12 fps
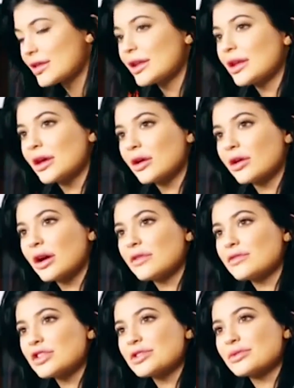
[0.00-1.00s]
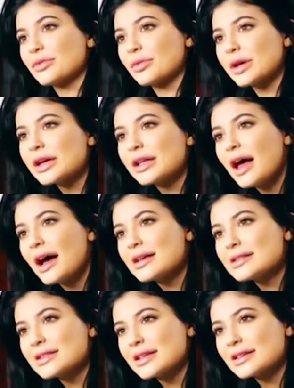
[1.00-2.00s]
like, the year of just
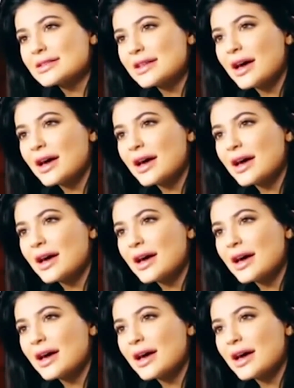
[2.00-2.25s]
realising